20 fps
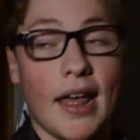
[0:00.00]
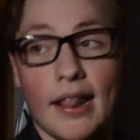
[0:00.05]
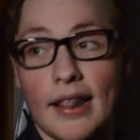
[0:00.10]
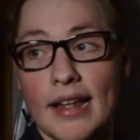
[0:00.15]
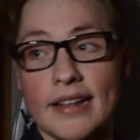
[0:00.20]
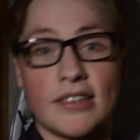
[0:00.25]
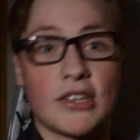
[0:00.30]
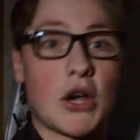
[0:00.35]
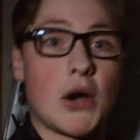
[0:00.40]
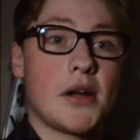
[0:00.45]

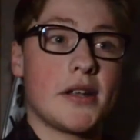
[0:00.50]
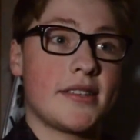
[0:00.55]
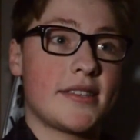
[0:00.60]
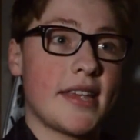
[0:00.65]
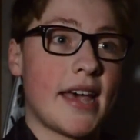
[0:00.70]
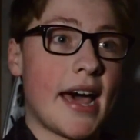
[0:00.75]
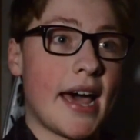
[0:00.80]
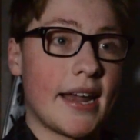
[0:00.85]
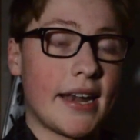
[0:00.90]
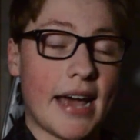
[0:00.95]
Let's go
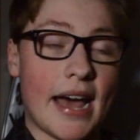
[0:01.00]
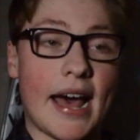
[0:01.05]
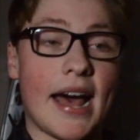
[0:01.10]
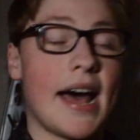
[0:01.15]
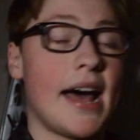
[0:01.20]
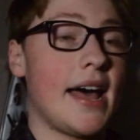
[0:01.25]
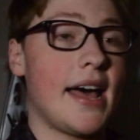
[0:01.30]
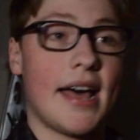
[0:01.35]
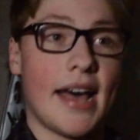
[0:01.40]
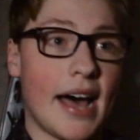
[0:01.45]
outside.
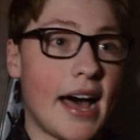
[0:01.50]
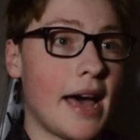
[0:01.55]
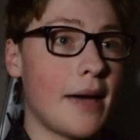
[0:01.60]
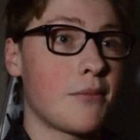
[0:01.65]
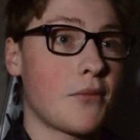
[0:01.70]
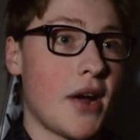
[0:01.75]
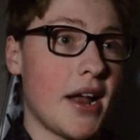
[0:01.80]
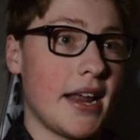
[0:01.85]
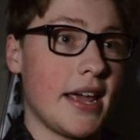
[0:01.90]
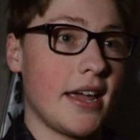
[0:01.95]

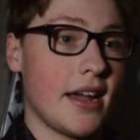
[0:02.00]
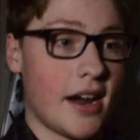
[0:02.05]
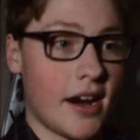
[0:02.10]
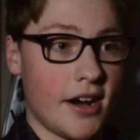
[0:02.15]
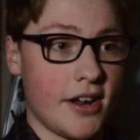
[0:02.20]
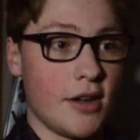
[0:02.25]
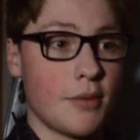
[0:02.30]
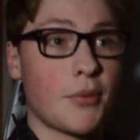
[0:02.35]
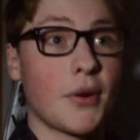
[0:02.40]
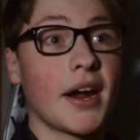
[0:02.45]
I'm ready.
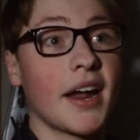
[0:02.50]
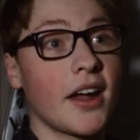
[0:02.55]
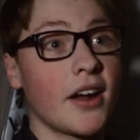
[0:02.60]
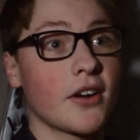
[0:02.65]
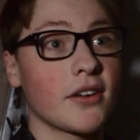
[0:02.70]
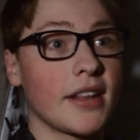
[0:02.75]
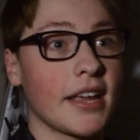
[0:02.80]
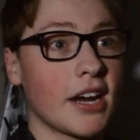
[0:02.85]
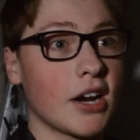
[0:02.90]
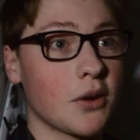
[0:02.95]
Are you bringing
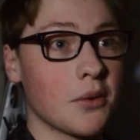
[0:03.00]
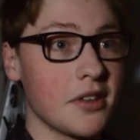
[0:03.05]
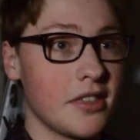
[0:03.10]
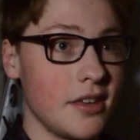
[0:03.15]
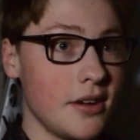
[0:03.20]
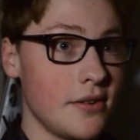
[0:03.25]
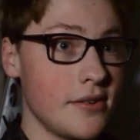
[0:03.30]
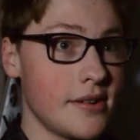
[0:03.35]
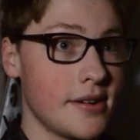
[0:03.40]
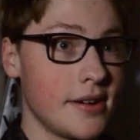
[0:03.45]
your liquor with you?